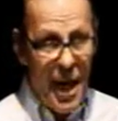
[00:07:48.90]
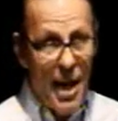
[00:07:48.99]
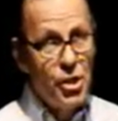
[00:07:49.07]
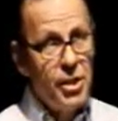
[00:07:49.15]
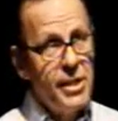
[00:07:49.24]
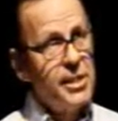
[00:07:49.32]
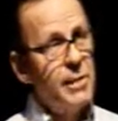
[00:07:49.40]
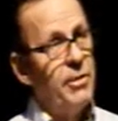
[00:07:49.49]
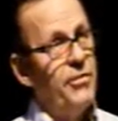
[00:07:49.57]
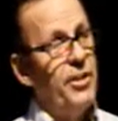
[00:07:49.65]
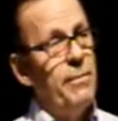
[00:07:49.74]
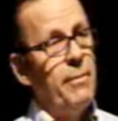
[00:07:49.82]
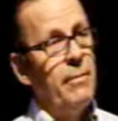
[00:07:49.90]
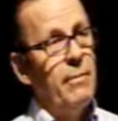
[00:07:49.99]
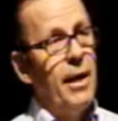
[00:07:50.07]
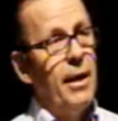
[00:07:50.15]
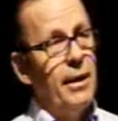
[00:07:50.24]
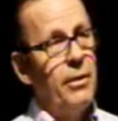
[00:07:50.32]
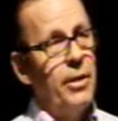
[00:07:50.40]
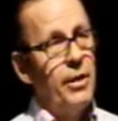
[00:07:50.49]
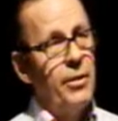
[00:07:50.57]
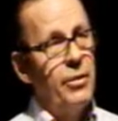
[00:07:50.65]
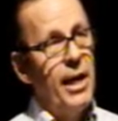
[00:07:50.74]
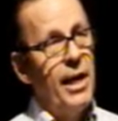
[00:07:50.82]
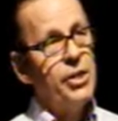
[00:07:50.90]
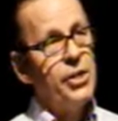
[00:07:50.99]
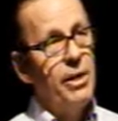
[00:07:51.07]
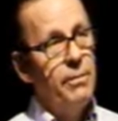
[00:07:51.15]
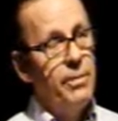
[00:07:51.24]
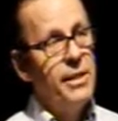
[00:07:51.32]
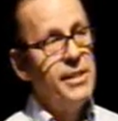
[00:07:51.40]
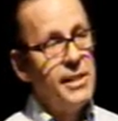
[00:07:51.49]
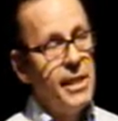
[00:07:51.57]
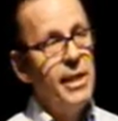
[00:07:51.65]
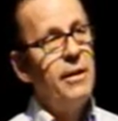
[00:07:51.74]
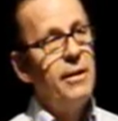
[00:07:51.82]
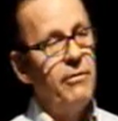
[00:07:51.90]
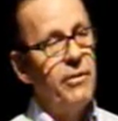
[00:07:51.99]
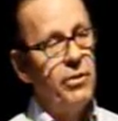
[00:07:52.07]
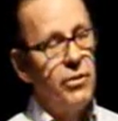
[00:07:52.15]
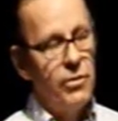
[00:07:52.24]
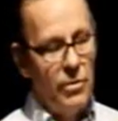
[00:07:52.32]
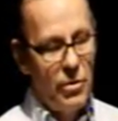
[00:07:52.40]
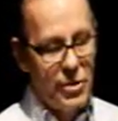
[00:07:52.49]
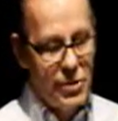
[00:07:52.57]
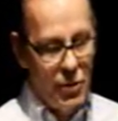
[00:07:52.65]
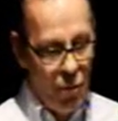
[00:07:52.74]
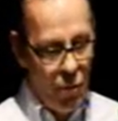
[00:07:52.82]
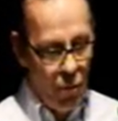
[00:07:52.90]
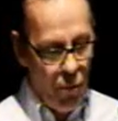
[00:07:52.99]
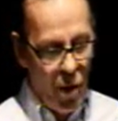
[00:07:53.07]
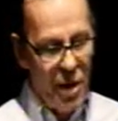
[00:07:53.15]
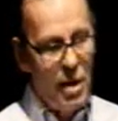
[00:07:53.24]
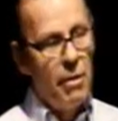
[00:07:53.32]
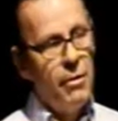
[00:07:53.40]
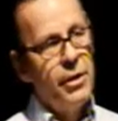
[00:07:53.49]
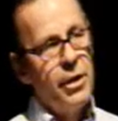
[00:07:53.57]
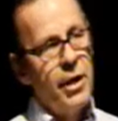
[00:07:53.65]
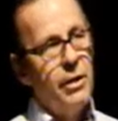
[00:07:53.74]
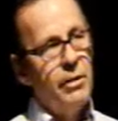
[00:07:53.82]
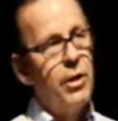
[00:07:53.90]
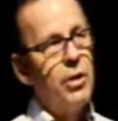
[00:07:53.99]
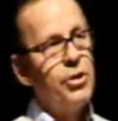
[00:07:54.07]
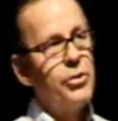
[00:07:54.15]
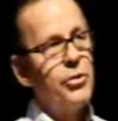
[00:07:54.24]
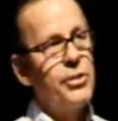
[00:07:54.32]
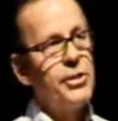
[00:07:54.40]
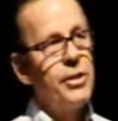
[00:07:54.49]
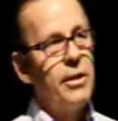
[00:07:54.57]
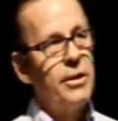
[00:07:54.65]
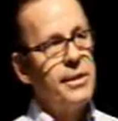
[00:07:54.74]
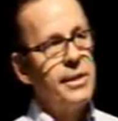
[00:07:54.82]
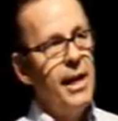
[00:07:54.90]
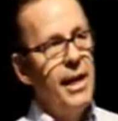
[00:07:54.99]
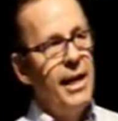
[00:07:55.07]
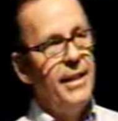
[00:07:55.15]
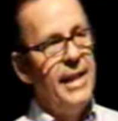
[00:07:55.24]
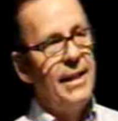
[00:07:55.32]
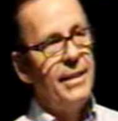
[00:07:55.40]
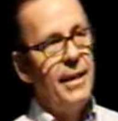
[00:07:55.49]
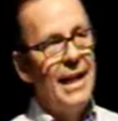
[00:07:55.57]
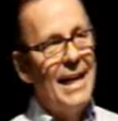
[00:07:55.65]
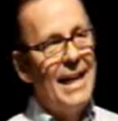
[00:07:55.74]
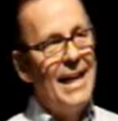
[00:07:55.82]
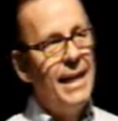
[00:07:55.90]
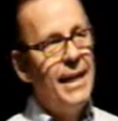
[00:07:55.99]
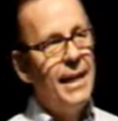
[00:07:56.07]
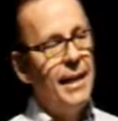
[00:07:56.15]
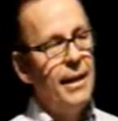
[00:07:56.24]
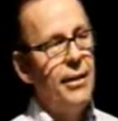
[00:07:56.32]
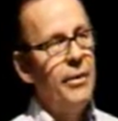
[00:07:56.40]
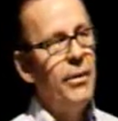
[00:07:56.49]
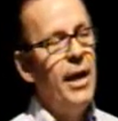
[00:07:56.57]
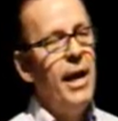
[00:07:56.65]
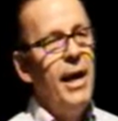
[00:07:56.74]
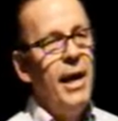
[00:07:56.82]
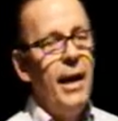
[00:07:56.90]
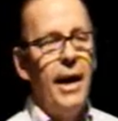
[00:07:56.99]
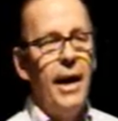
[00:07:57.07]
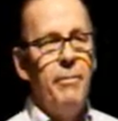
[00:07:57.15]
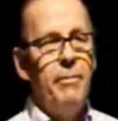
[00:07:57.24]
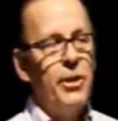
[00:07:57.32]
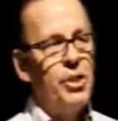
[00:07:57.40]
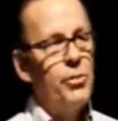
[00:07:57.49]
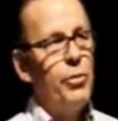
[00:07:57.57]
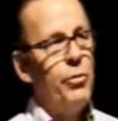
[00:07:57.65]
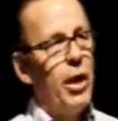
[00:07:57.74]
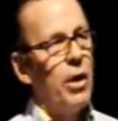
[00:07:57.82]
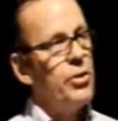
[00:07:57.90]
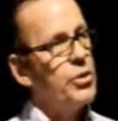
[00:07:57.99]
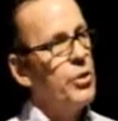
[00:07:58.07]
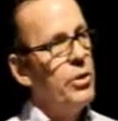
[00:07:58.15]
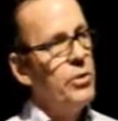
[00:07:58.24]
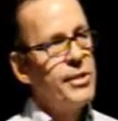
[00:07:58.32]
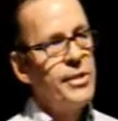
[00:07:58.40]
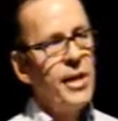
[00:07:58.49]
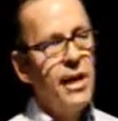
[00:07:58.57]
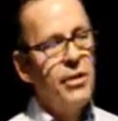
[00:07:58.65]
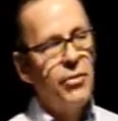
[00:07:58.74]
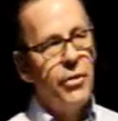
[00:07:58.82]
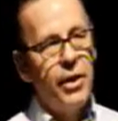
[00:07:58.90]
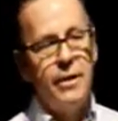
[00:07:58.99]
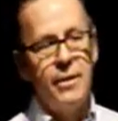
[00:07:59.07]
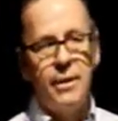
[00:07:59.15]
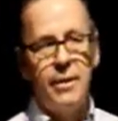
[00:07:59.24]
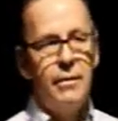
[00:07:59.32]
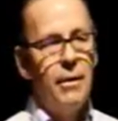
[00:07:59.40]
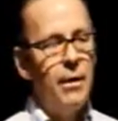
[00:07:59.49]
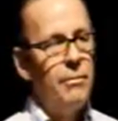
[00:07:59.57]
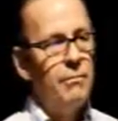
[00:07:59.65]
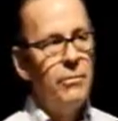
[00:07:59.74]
Actually, some of them could actually be sink of N2O. So why are agricultural soils that leaky, you know? Because we also lose nitrate, and